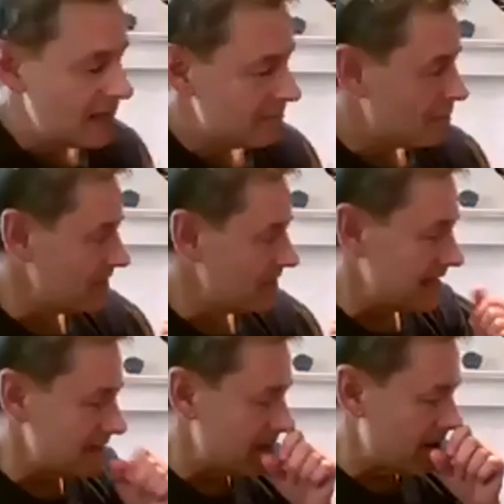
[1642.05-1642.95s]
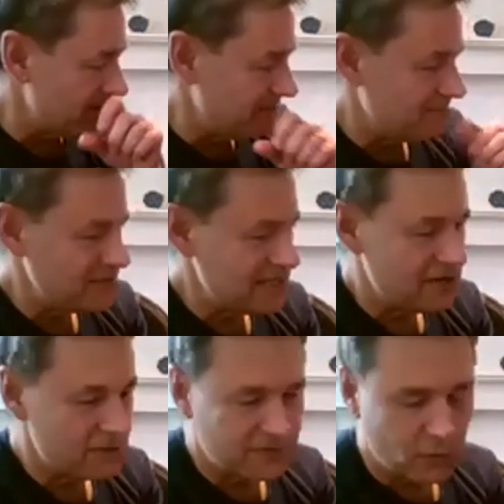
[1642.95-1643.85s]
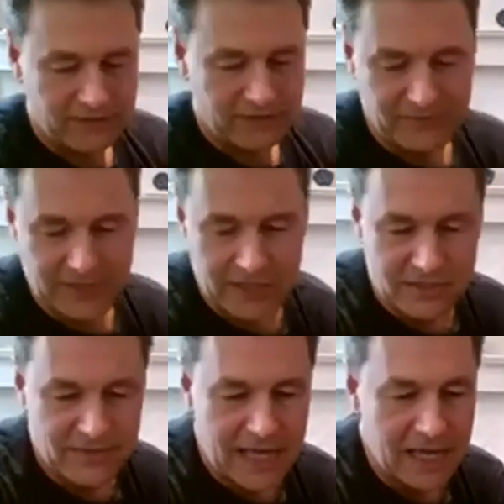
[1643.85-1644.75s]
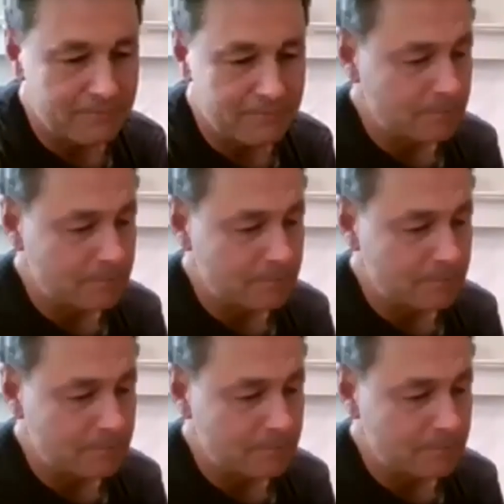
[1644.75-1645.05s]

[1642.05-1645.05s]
But within about 50 years, 40, 50 years of that,